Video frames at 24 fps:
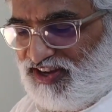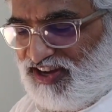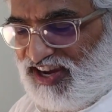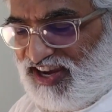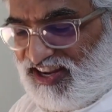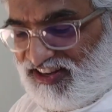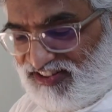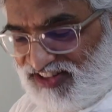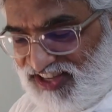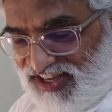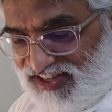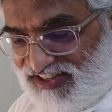
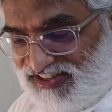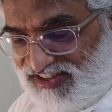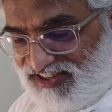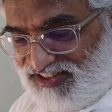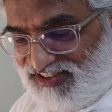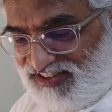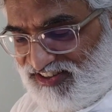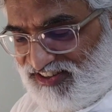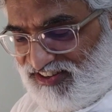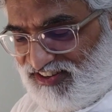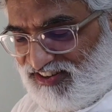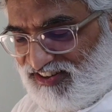And then
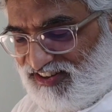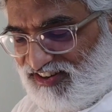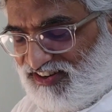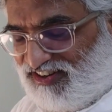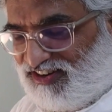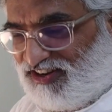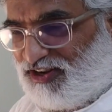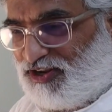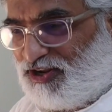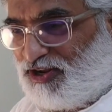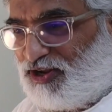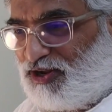
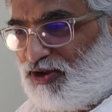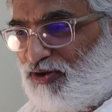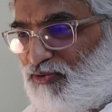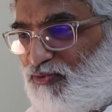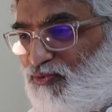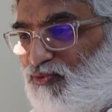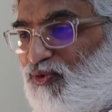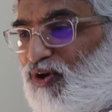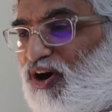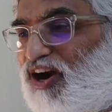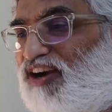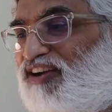
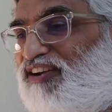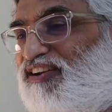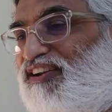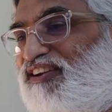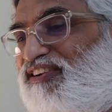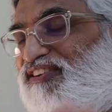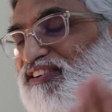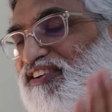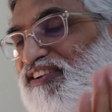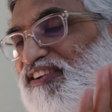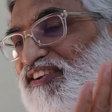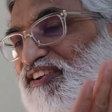what
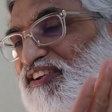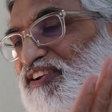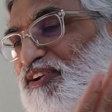did